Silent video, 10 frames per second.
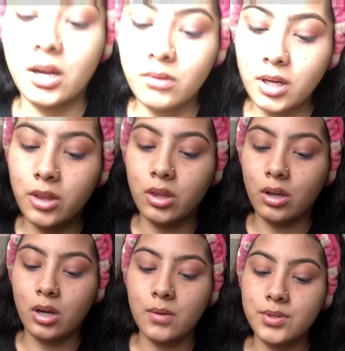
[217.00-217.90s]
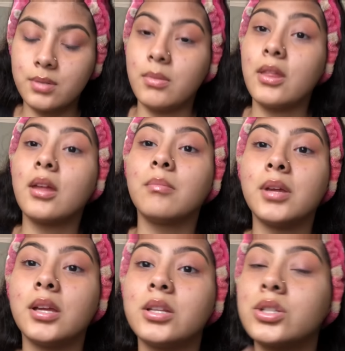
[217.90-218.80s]
I really thought I was gonna be that
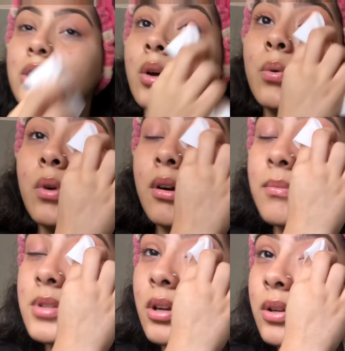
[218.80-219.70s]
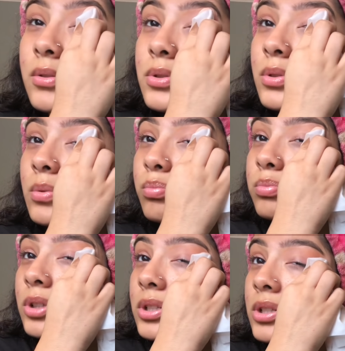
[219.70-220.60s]
bitch who comes on YouTube,
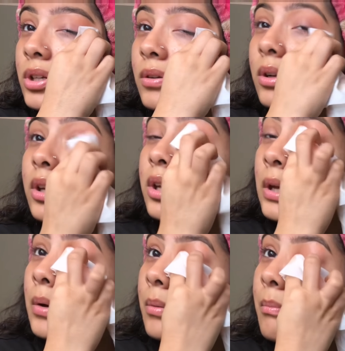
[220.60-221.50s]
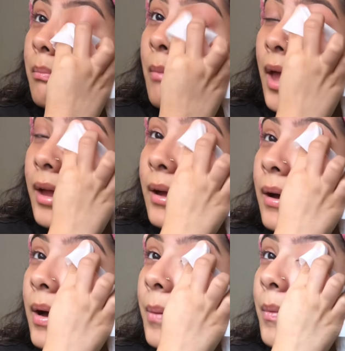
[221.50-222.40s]
does her cute
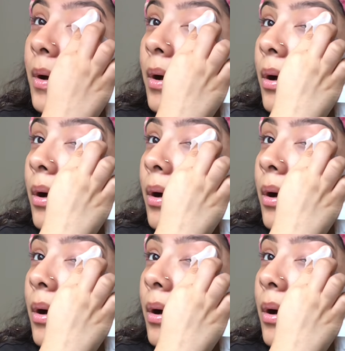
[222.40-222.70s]
makeup,